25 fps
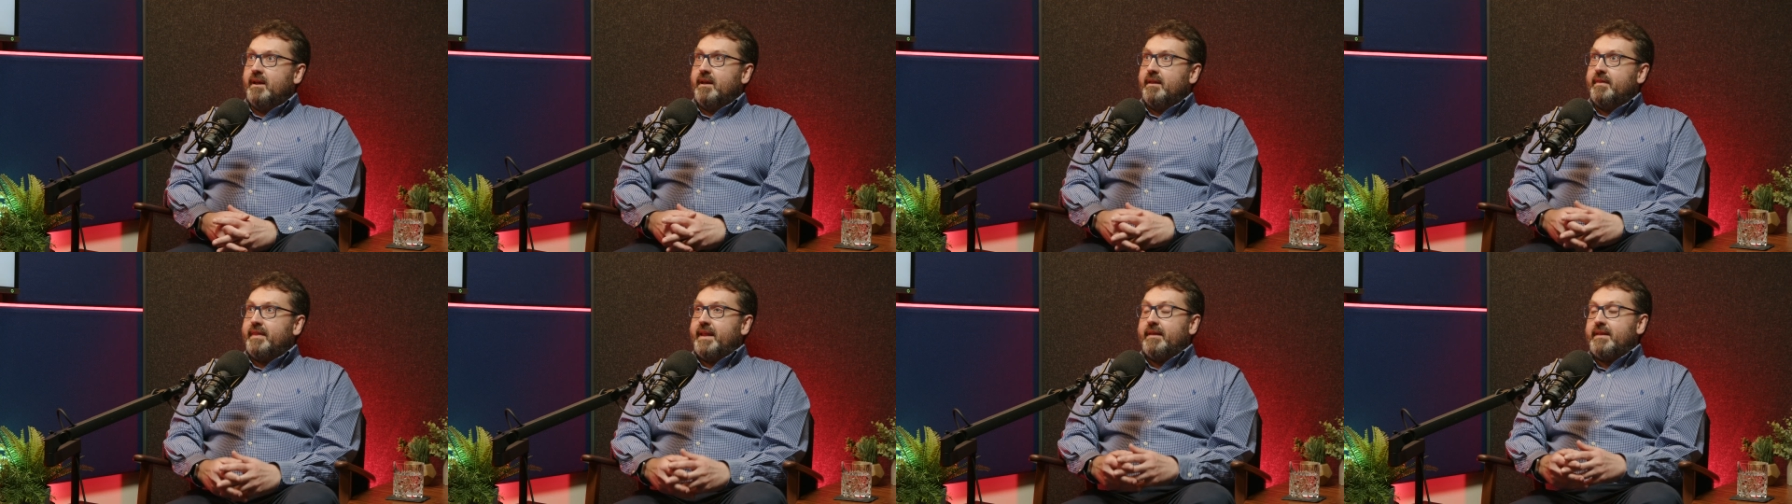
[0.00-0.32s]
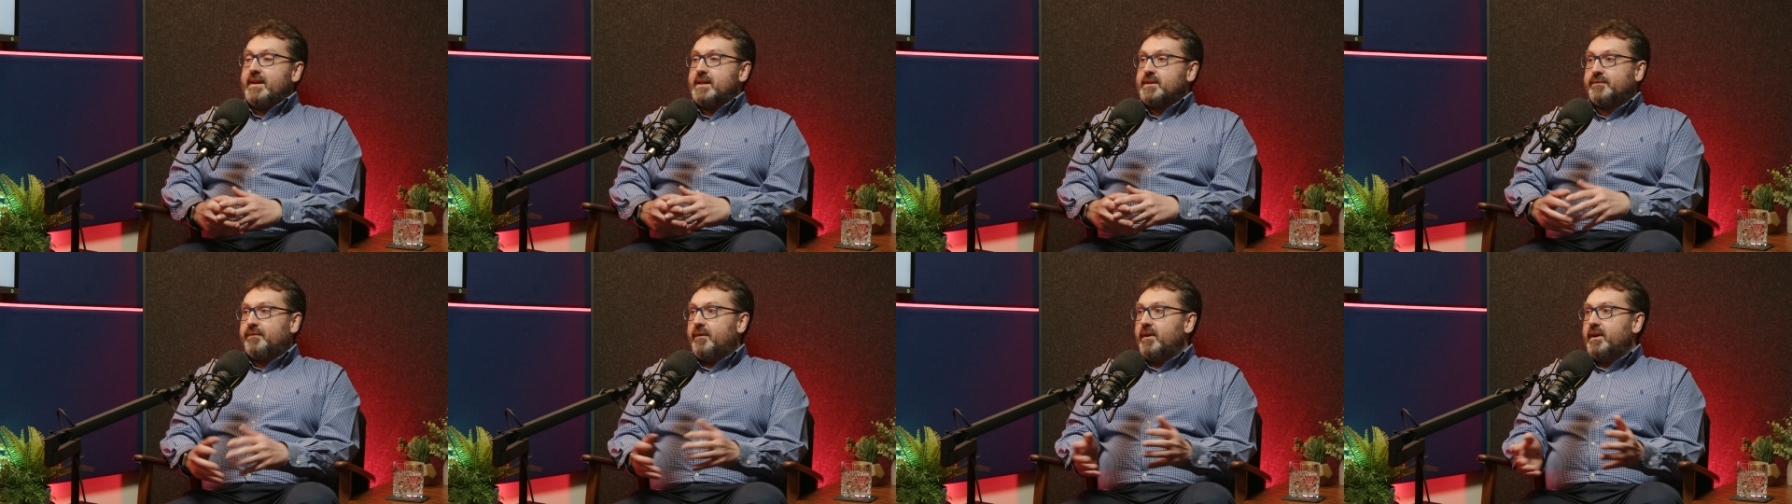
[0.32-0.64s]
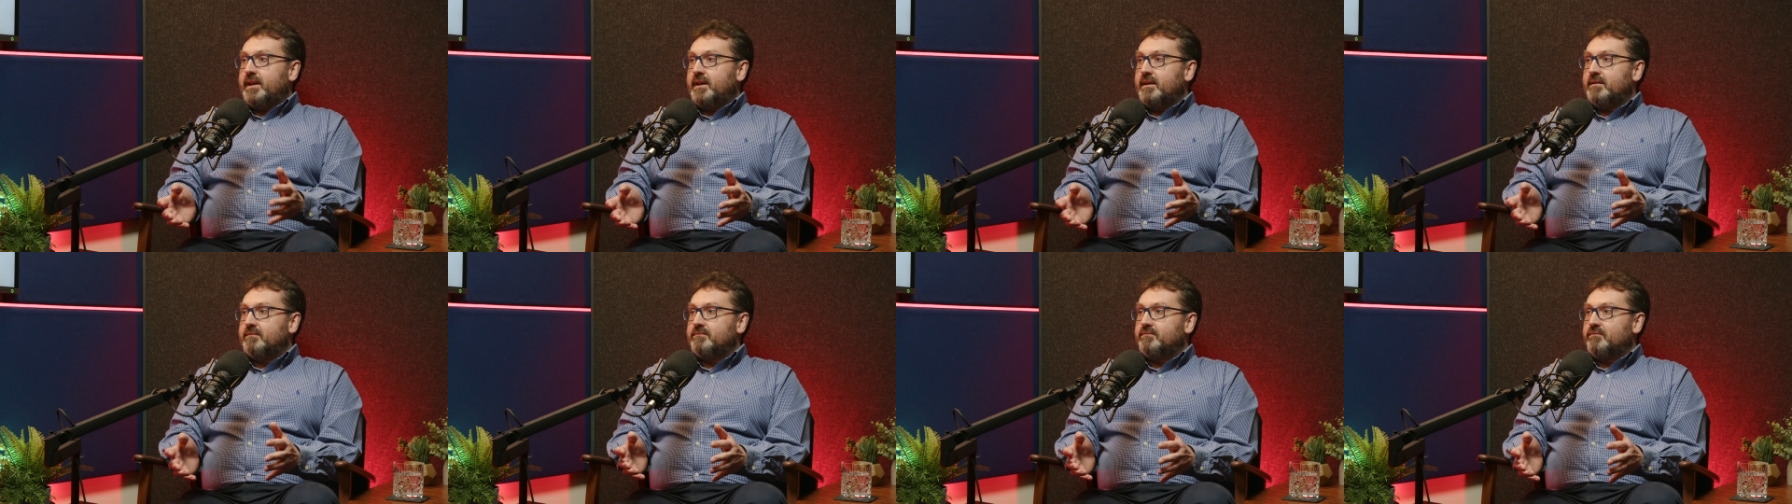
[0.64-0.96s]
Now, that's
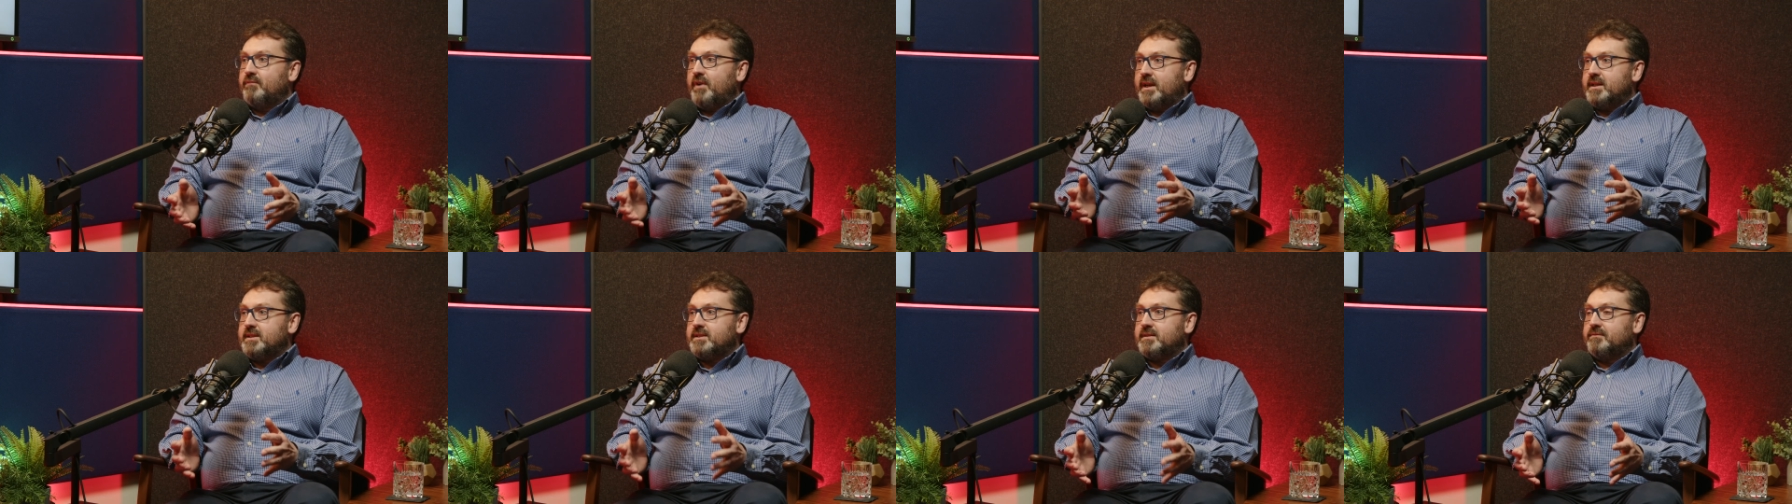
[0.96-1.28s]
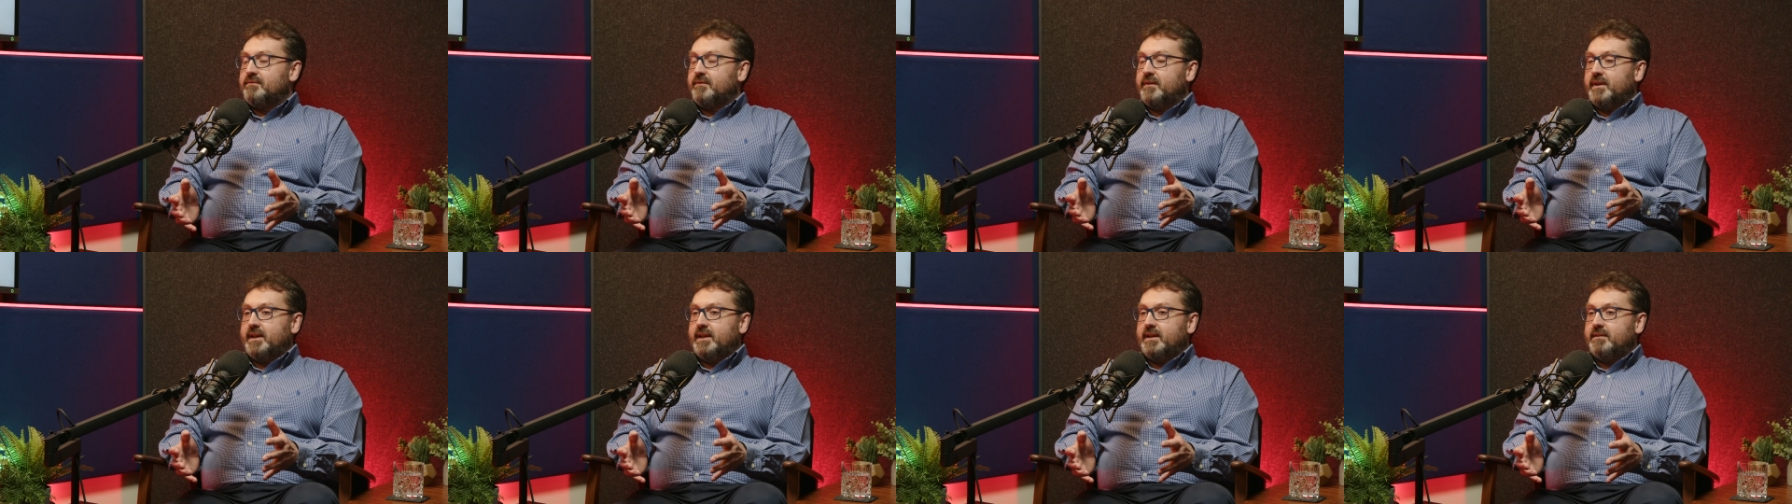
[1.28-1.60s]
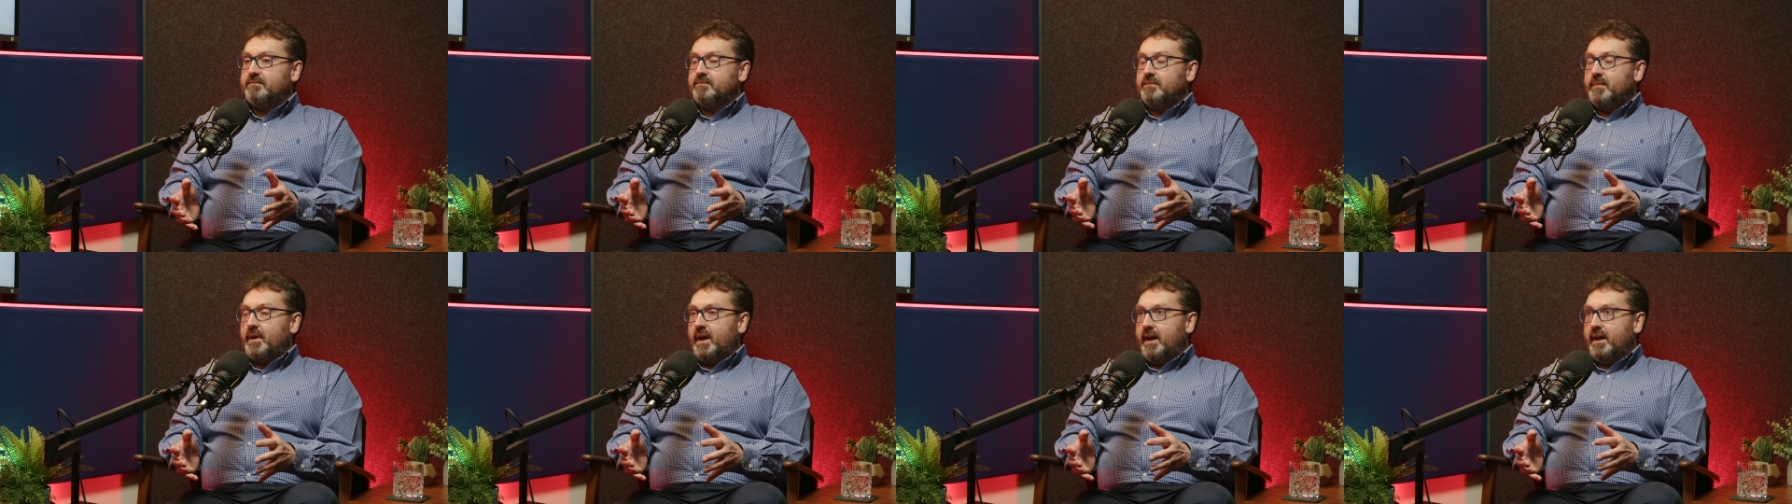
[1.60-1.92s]
fine in
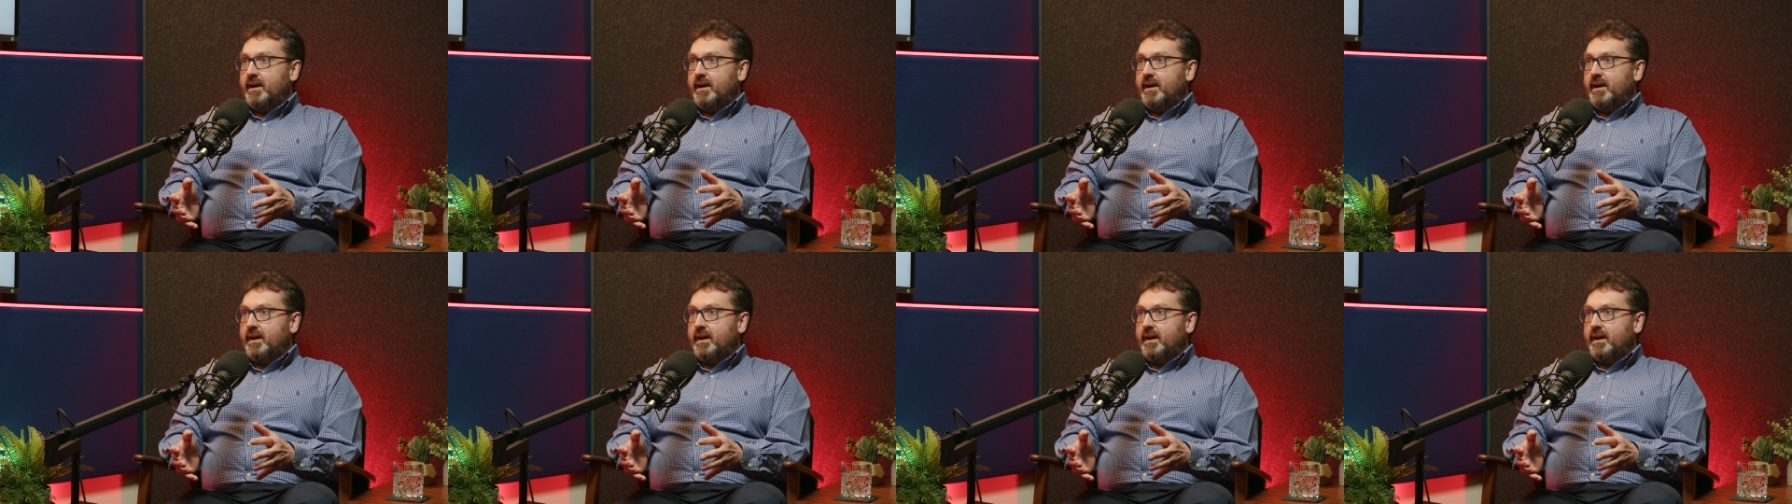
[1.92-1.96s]
relatively